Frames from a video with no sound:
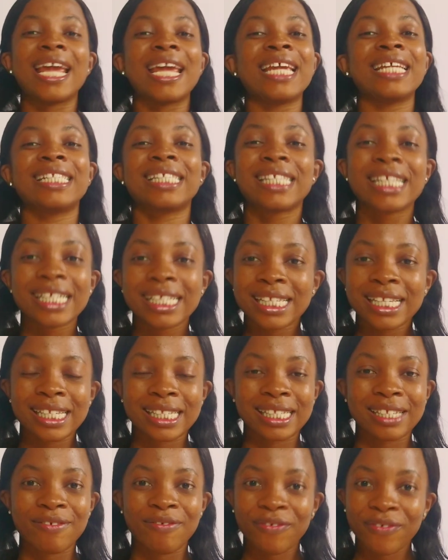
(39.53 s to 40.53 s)
A
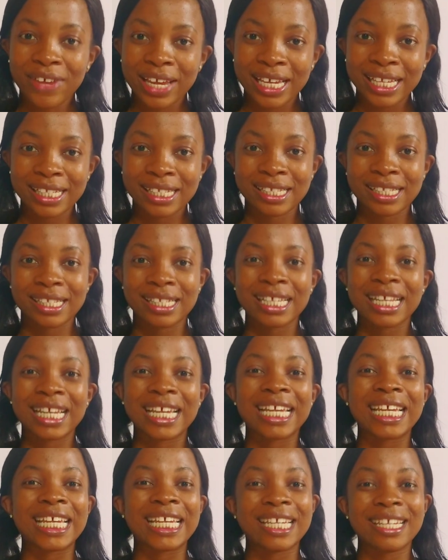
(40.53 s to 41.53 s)
thesis defense
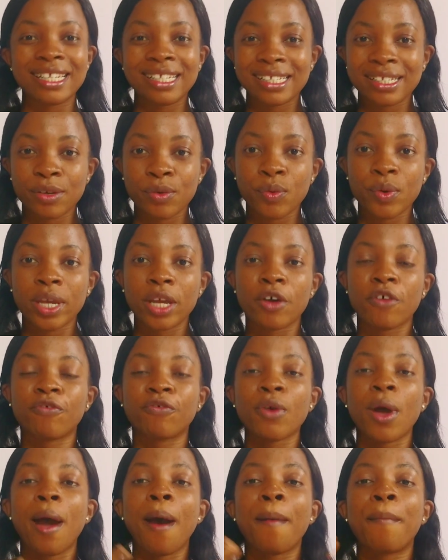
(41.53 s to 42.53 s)
is a way of